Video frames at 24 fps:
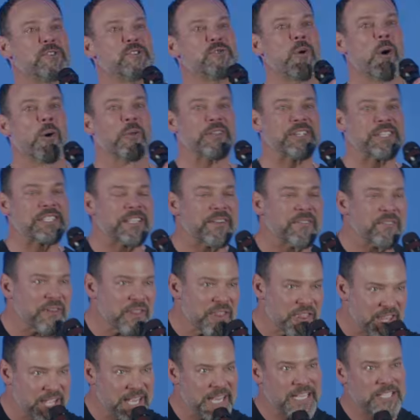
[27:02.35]
knew all these different
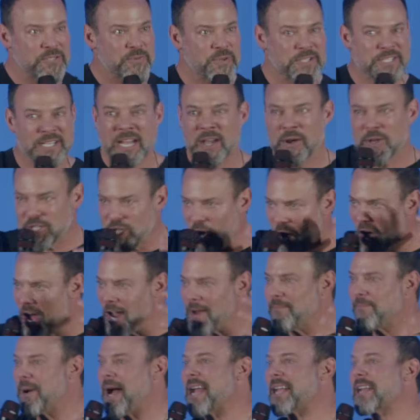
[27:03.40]
things, was taught
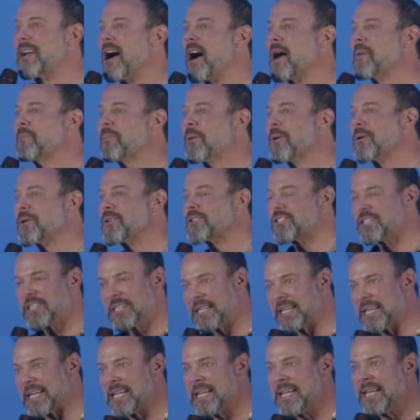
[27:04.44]
by God
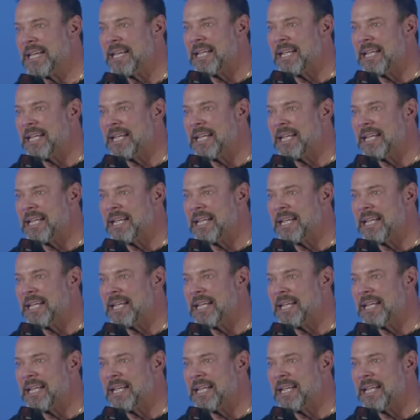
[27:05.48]
personally.